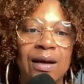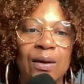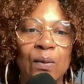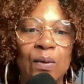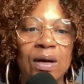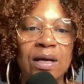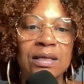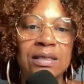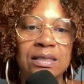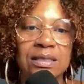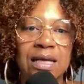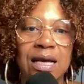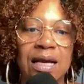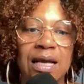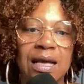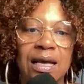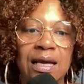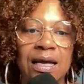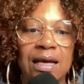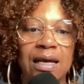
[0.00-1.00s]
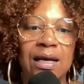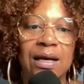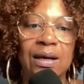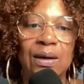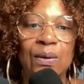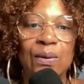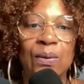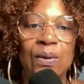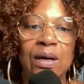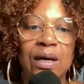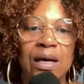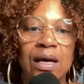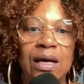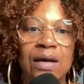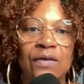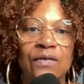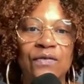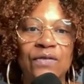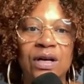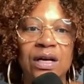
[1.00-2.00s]
1 second.
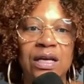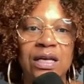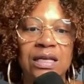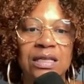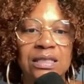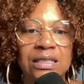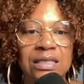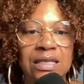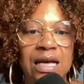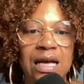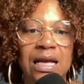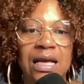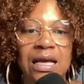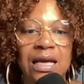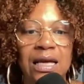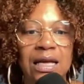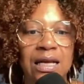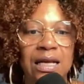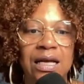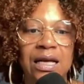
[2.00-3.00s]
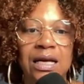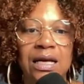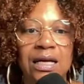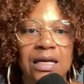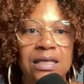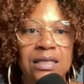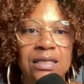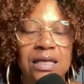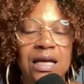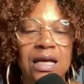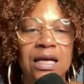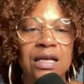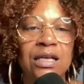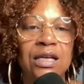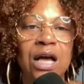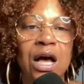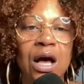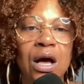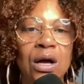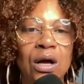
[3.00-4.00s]
1 fucking second, because
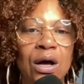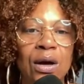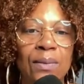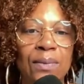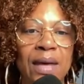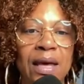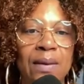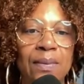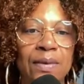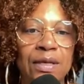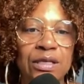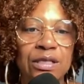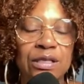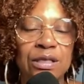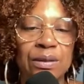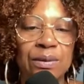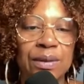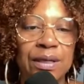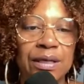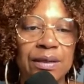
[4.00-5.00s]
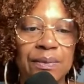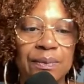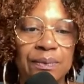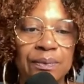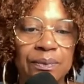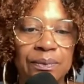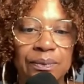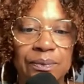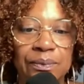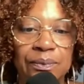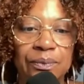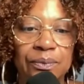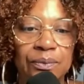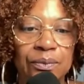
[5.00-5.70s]
y'all gonna make me do it. And